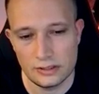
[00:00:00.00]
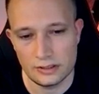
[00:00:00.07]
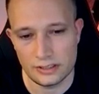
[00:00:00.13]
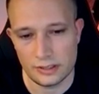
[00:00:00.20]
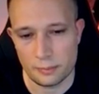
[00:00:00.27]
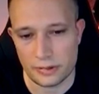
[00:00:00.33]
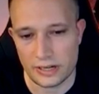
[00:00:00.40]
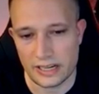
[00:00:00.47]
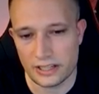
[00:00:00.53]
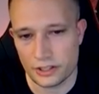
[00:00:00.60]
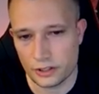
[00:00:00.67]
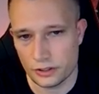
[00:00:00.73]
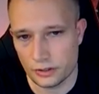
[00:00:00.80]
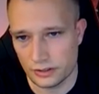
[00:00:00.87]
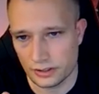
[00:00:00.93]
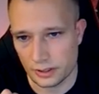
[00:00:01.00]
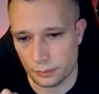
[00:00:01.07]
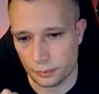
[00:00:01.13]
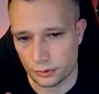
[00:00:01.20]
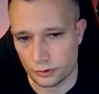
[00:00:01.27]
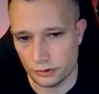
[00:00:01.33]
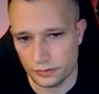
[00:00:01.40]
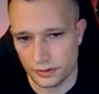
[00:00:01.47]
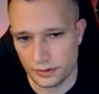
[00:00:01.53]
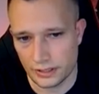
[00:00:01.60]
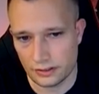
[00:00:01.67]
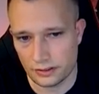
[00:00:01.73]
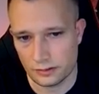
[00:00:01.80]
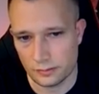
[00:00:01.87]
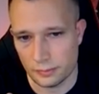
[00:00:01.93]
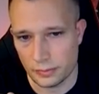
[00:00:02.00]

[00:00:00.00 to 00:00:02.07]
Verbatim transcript: the brand could improve here,